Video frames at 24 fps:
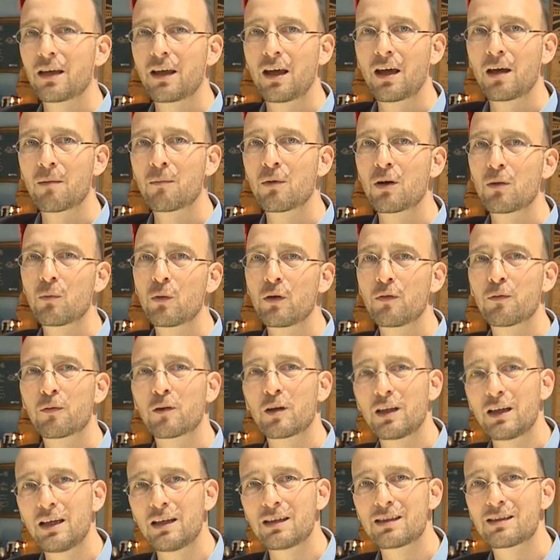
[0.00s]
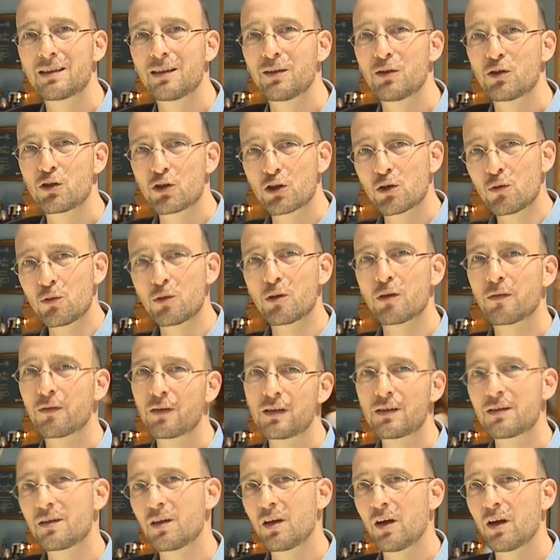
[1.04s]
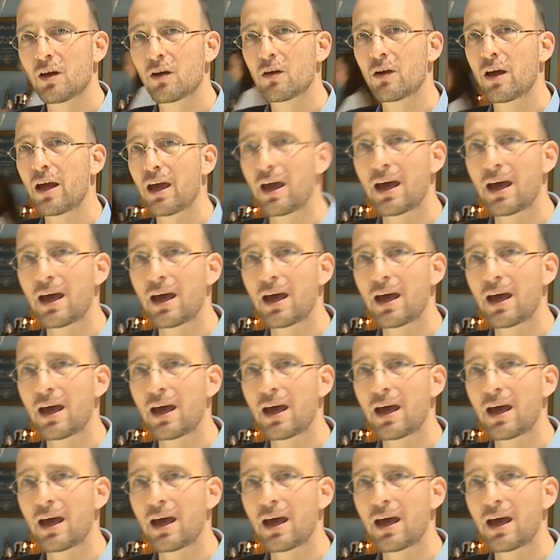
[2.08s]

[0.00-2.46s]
camera we've released in June of this year,